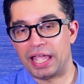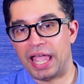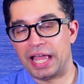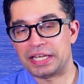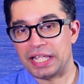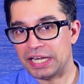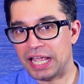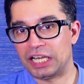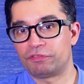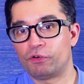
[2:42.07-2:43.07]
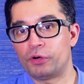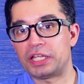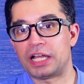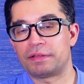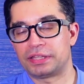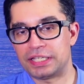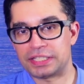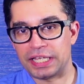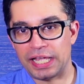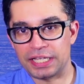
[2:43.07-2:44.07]
And in California,
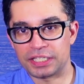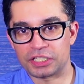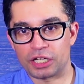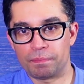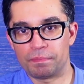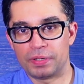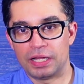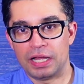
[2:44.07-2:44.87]
this AI system